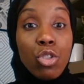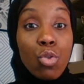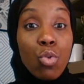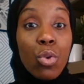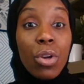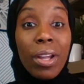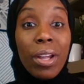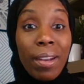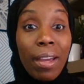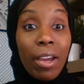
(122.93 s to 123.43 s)
to
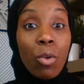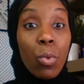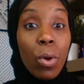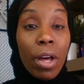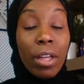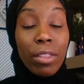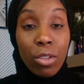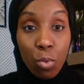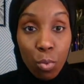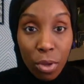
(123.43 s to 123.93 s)
connect with
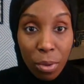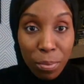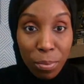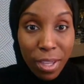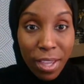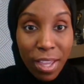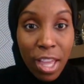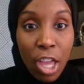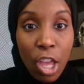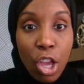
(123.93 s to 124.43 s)
other
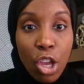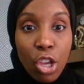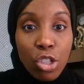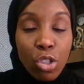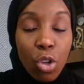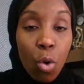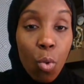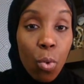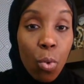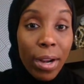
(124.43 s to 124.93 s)
women.
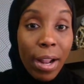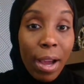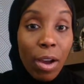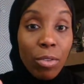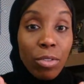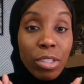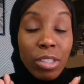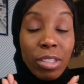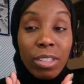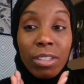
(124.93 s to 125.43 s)
So when
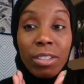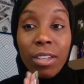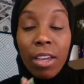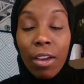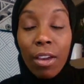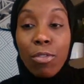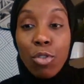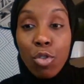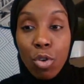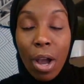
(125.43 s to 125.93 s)
I
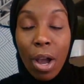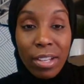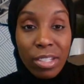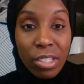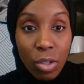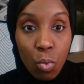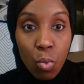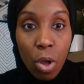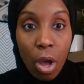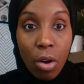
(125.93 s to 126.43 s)
give you guys
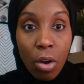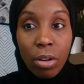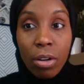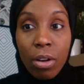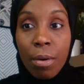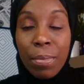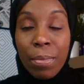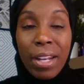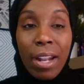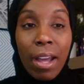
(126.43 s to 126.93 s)
the
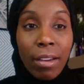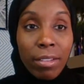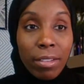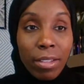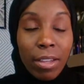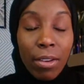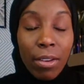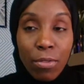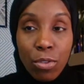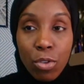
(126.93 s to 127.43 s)
welcome and I
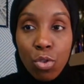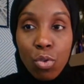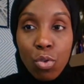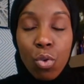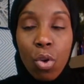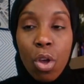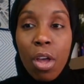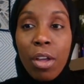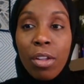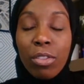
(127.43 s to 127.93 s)
give
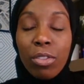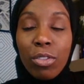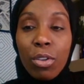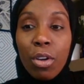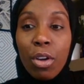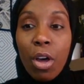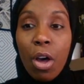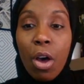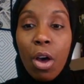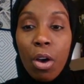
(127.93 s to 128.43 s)
you
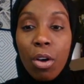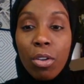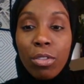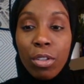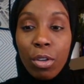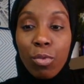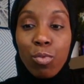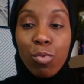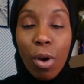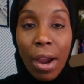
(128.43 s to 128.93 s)
the
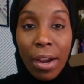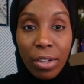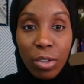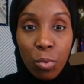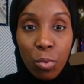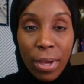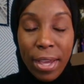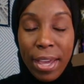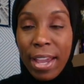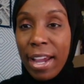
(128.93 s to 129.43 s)
right of
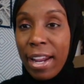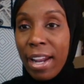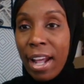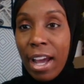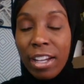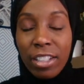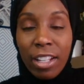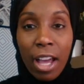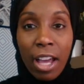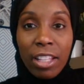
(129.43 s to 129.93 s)
way and
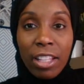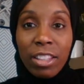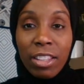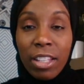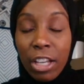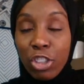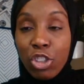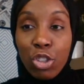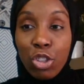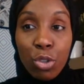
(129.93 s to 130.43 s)
I
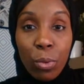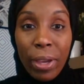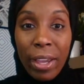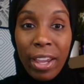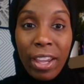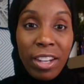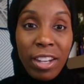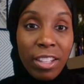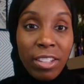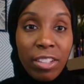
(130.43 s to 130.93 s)
let you
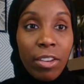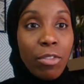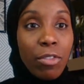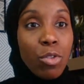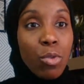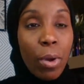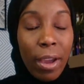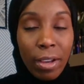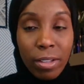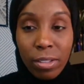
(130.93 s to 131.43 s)
in and give
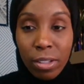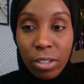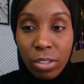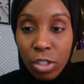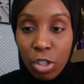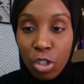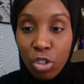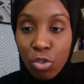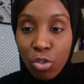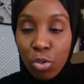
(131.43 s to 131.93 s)
you access
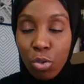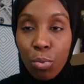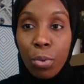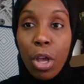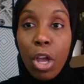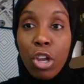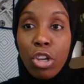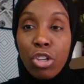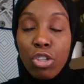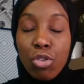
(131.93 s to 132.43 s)
to the group,
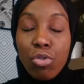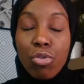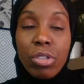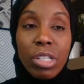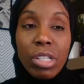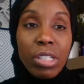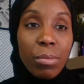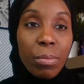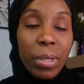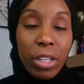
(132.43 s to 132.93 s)
you
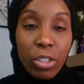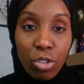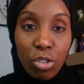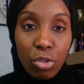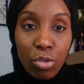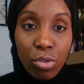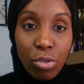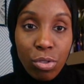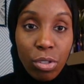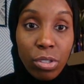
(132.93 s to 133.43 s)
need to be
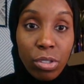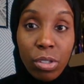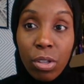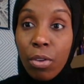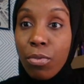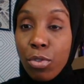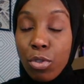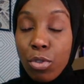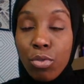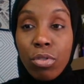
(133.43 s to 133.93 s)
introducing yourself.
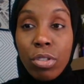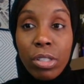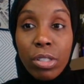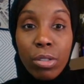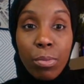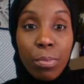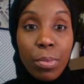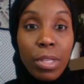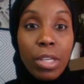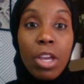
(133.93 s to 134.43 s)
You need to
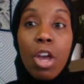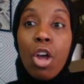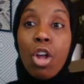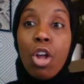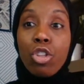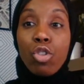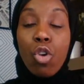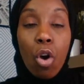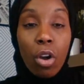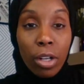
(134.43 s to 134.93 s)
be
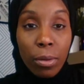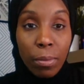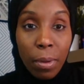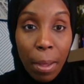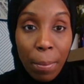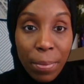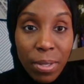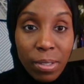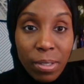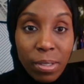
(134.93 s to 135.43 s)
talking
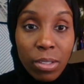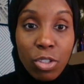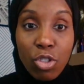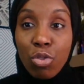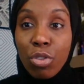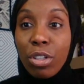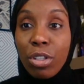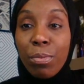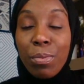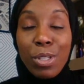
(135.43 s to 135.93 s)
about business. You
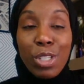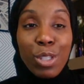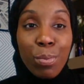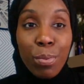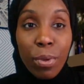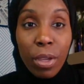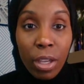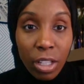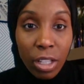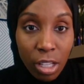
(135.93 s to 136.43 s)
need to be
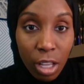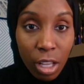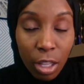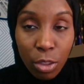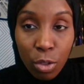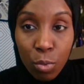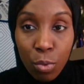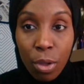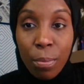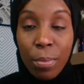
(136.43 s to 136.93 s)
speaking to
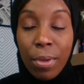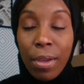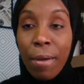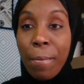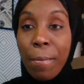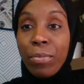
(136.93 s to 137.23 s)
other women.